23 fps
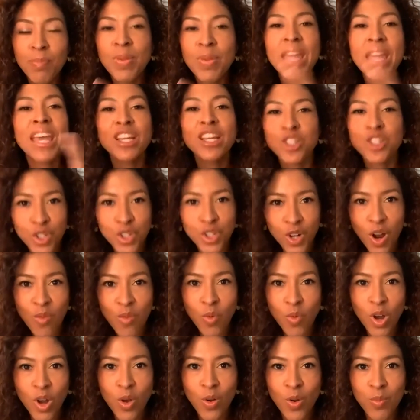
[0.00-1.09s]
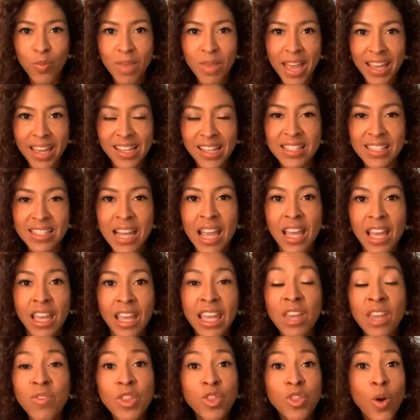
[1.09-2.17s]
picture of what Colombia is,
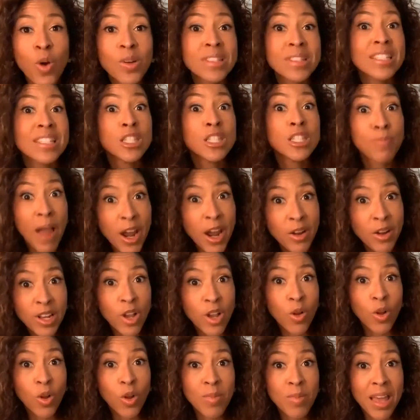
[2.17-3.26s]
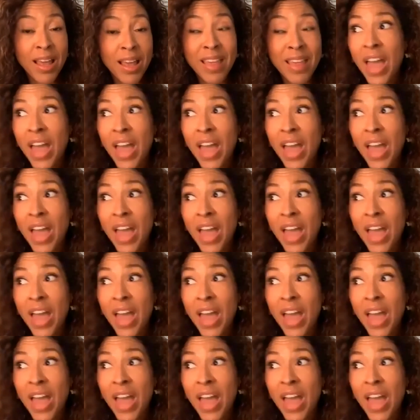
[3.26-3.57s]
even though it's inspired in Colombia.